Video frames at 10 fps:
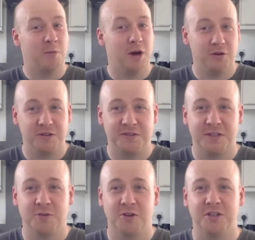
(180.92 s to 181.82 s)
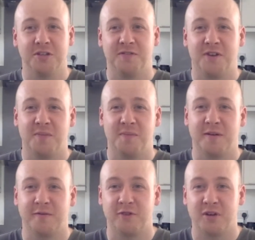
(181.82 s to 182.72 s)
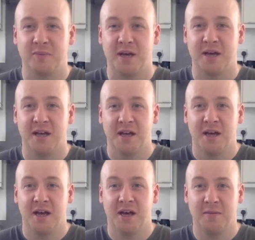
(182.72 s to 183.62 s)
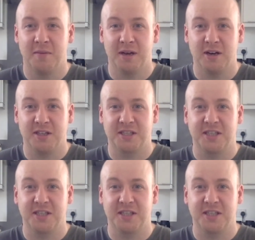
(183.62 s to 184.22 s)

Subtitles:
well, you've still got your £5 free bet. And like I say,